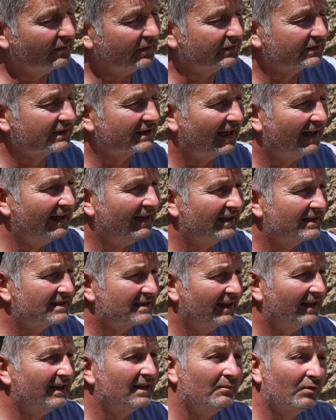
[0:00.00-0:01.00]
will stay
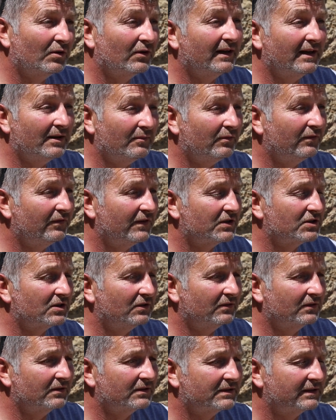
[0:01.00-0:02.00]
in them long, and they will fish
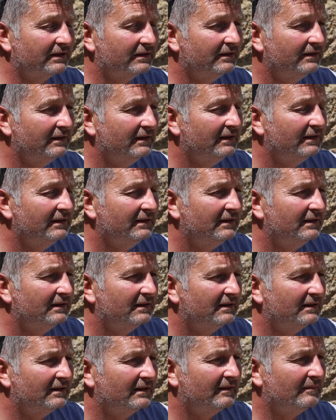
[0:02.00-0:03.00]
longer. So
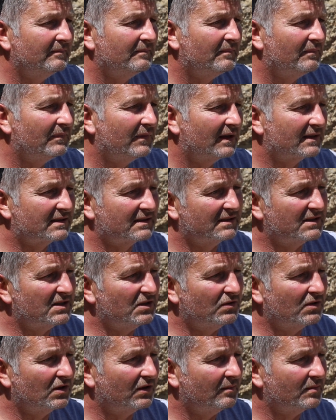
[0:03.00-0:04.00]
that's the
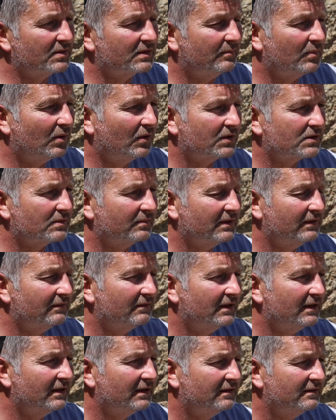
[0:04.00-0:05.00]
two types of pots we
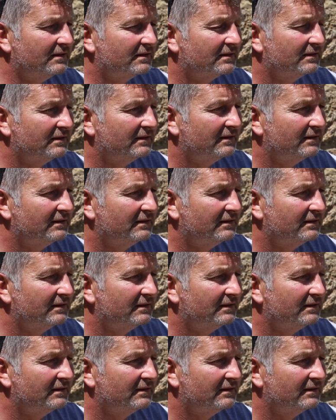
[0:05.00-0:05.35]
really use.